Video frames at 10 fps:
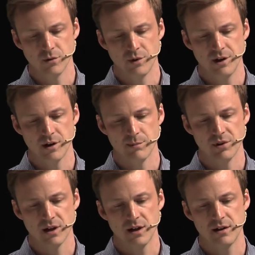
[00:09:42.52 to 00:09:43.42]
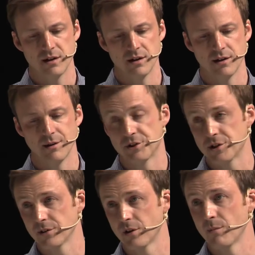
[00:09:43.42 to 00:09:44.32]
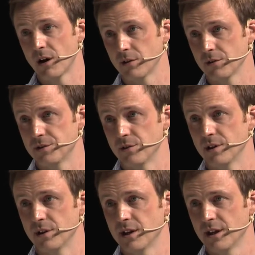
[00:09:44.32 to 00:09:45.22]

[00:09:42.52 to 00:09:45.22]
we apply a, a machine learned model to it